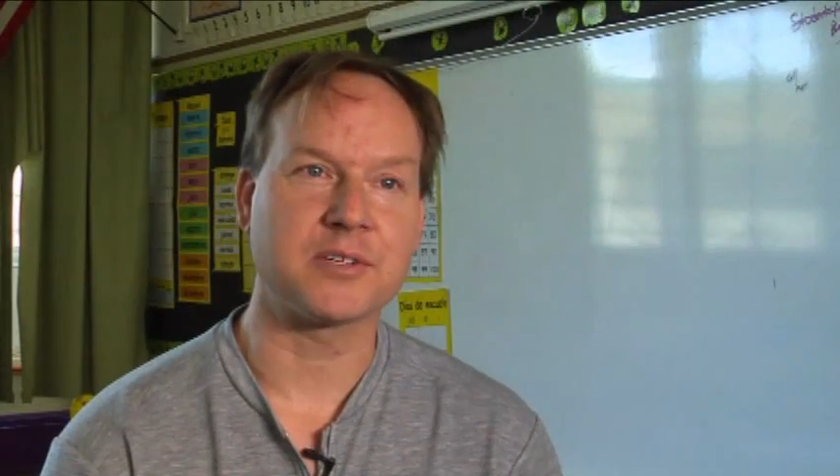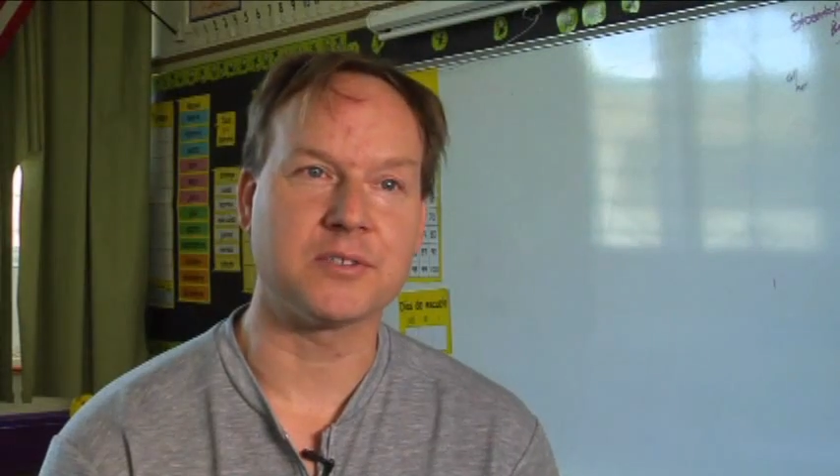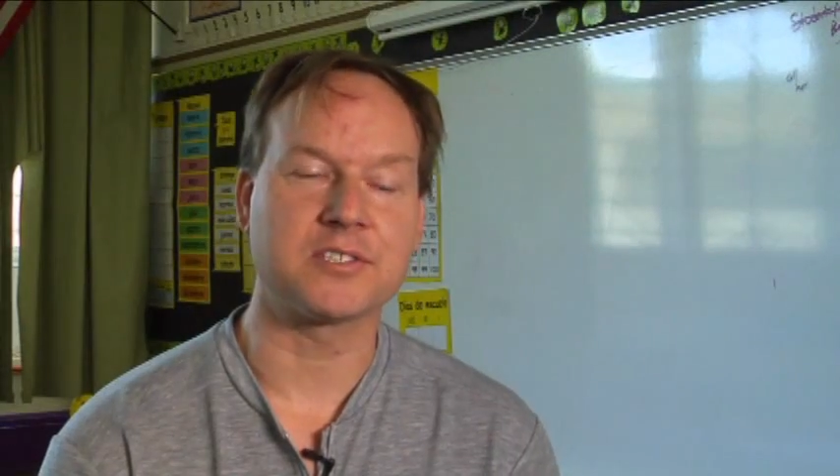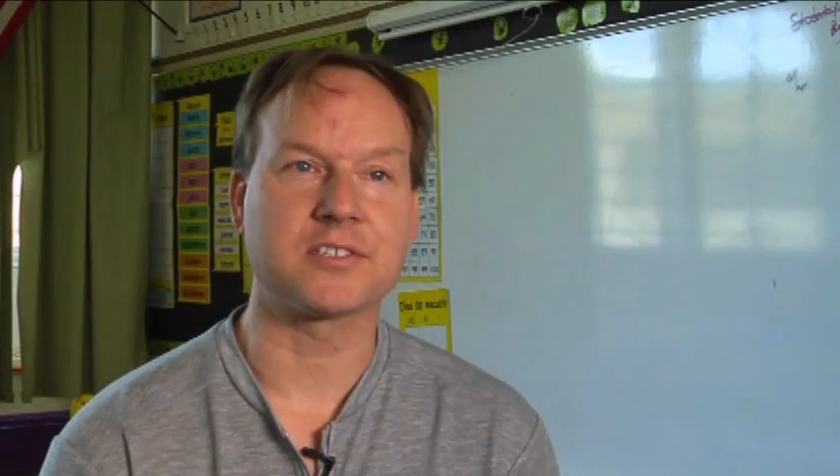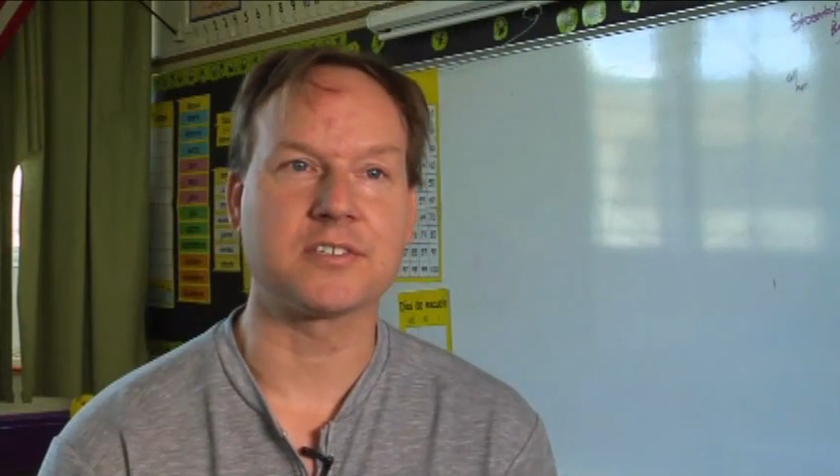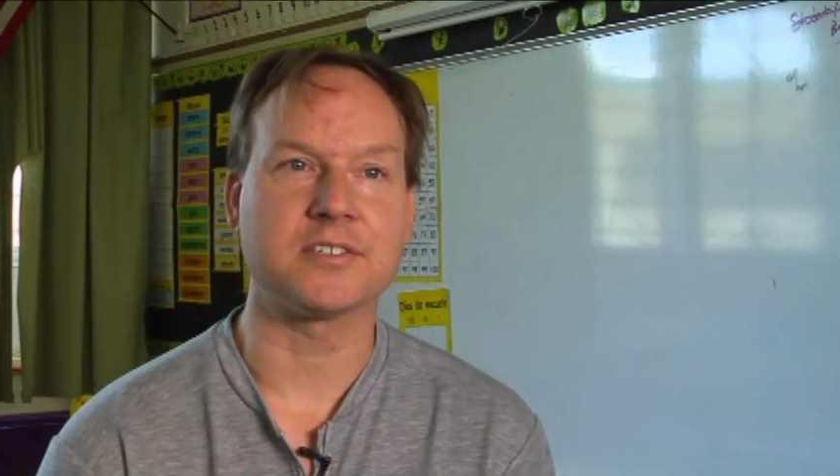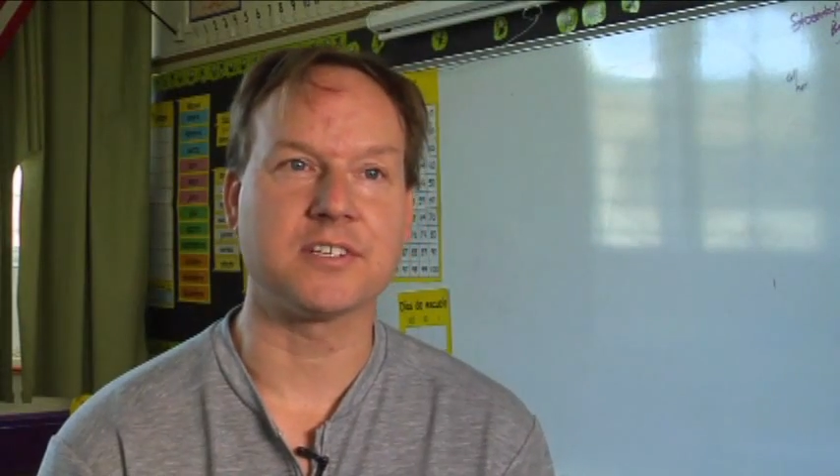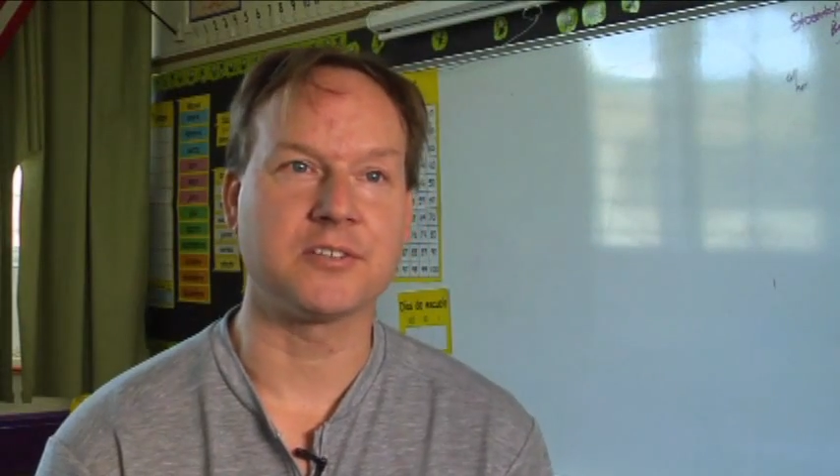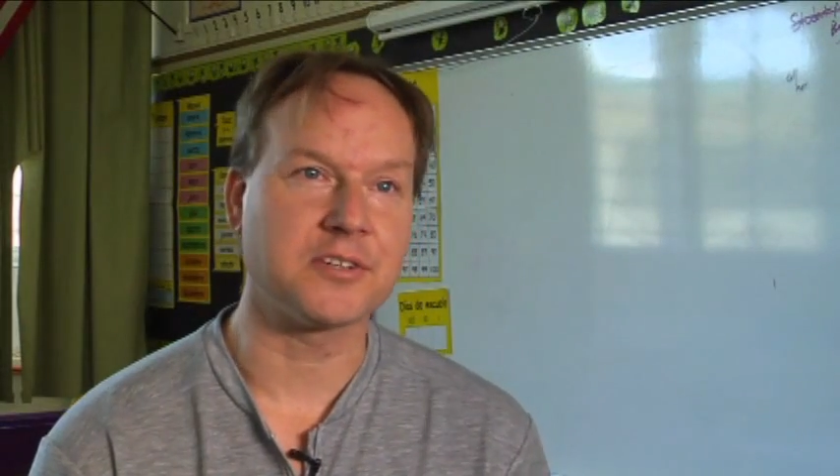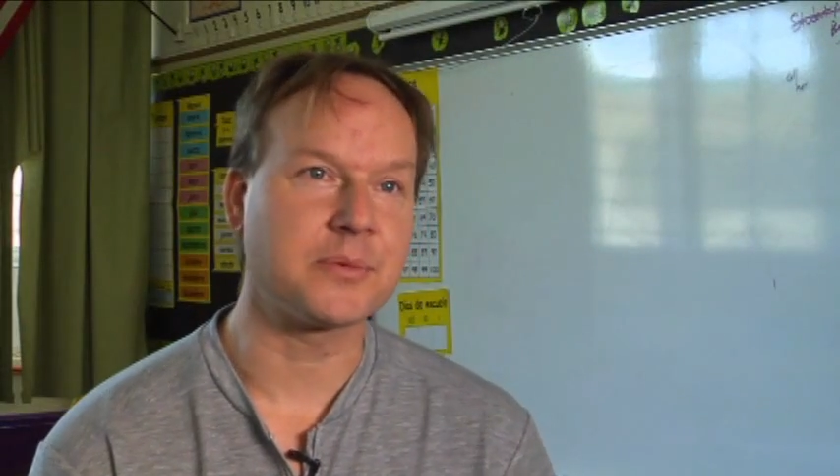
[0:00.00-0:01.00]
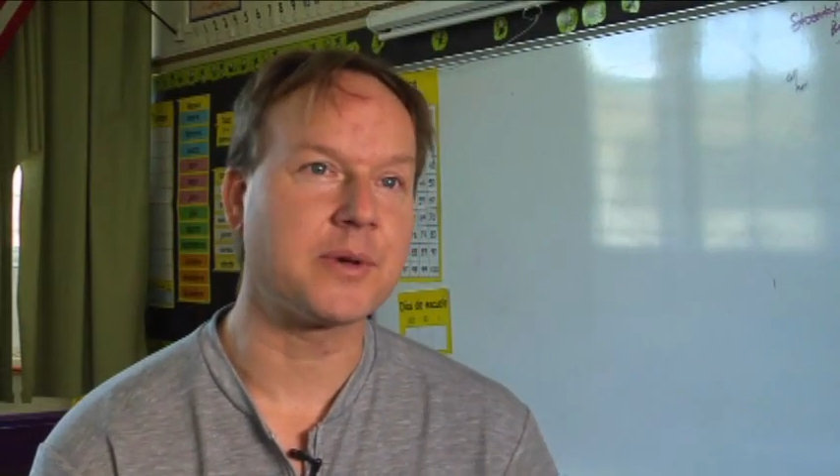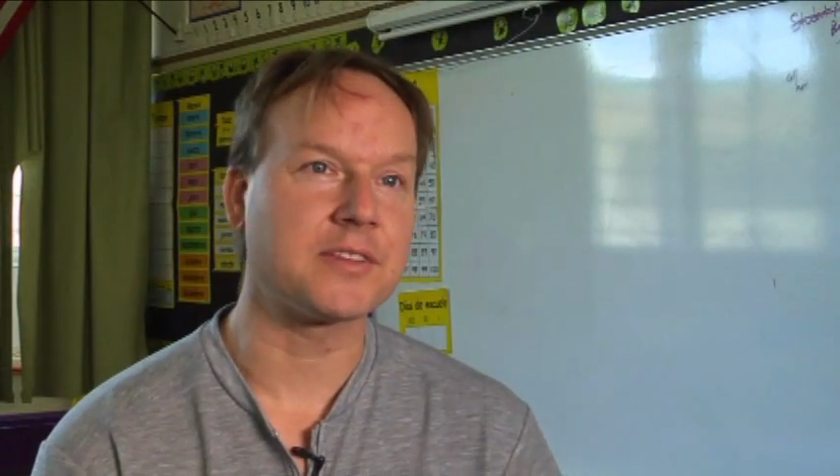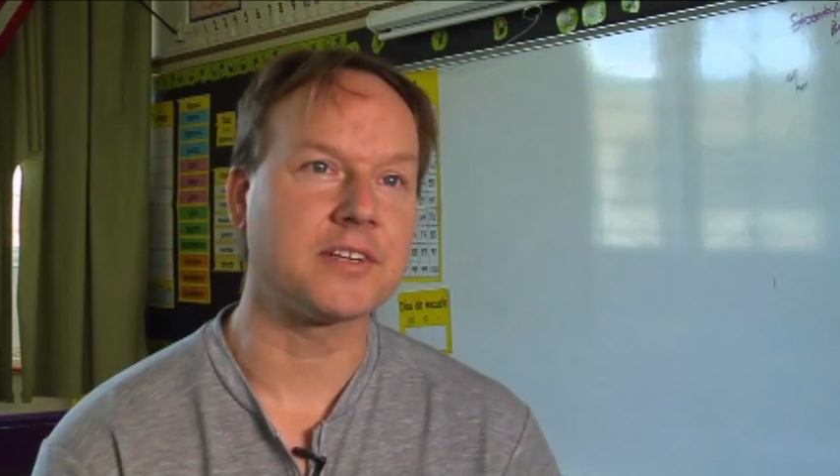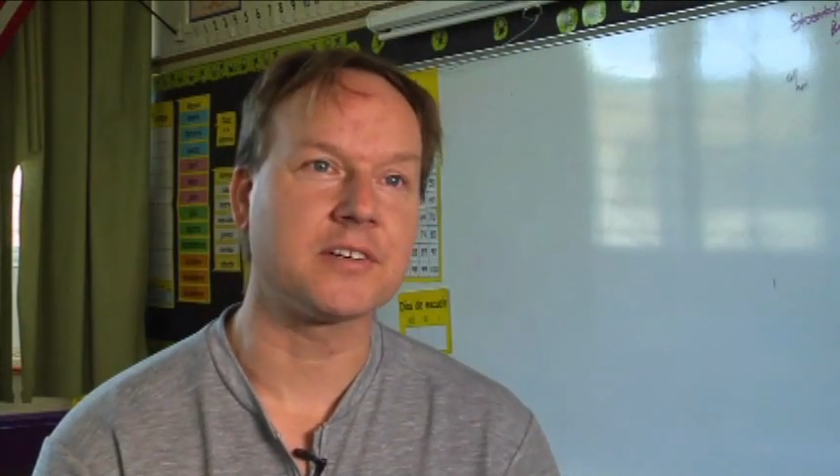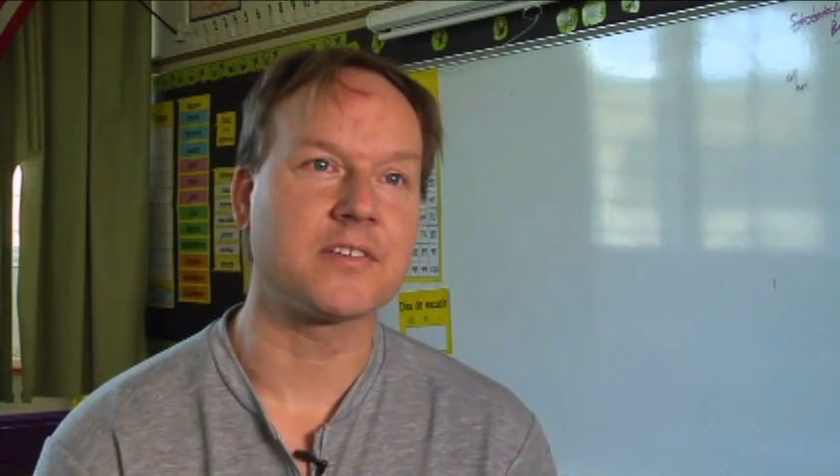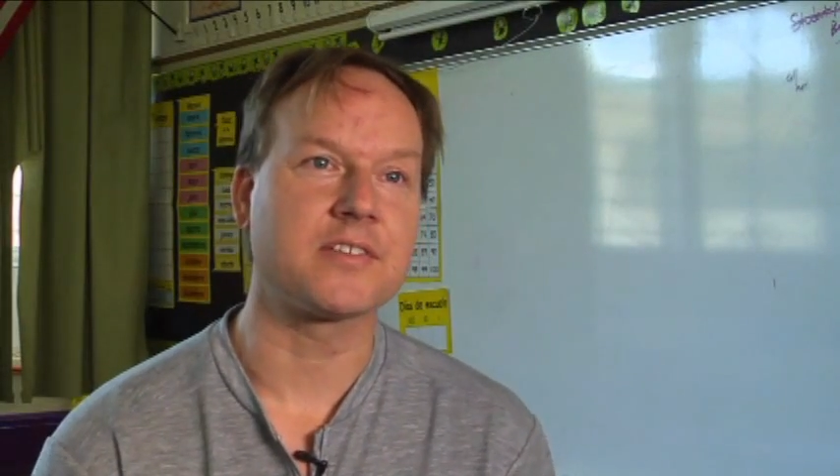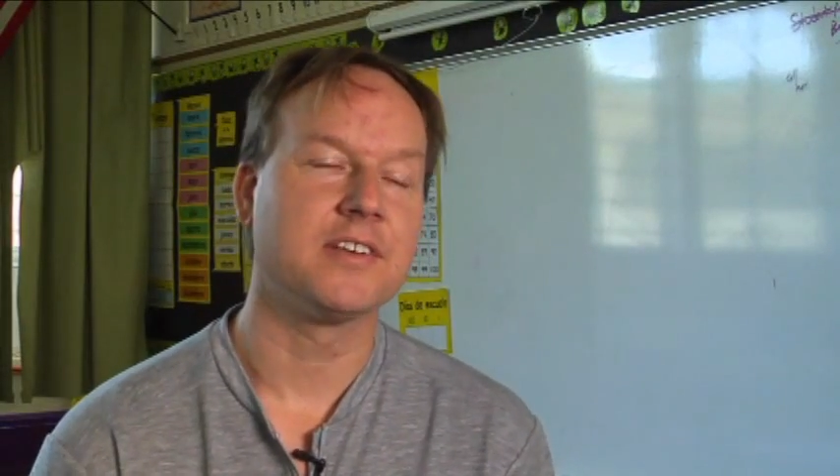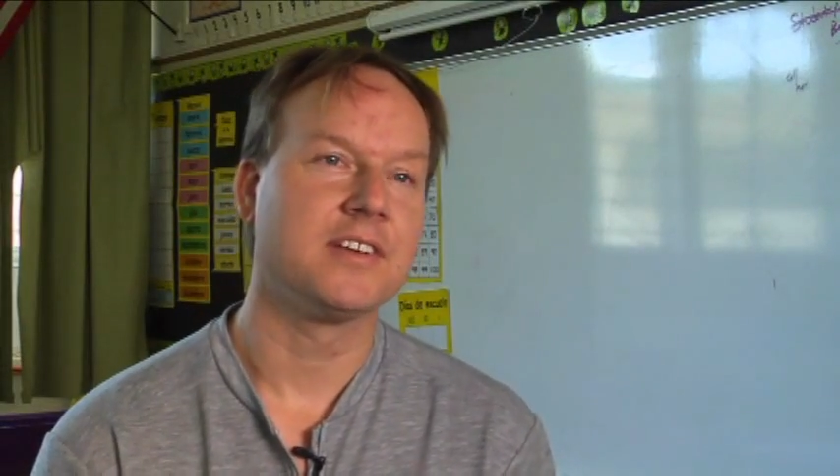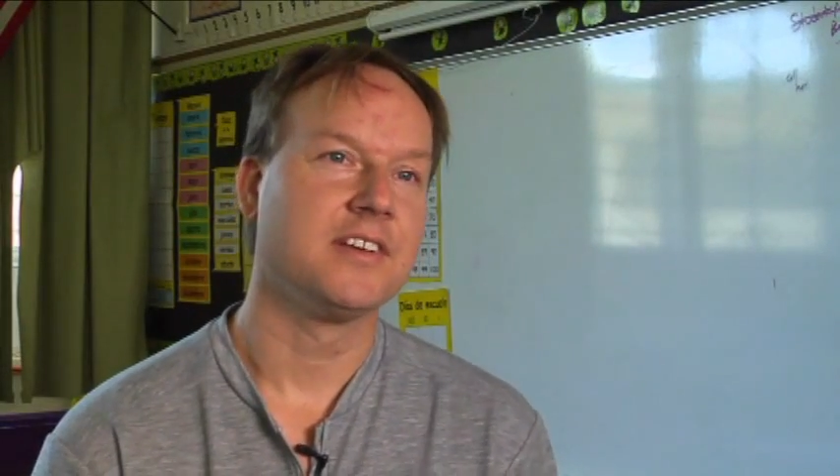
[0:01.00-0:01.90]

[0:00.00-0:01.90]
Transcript: and my culture and learning about theirs,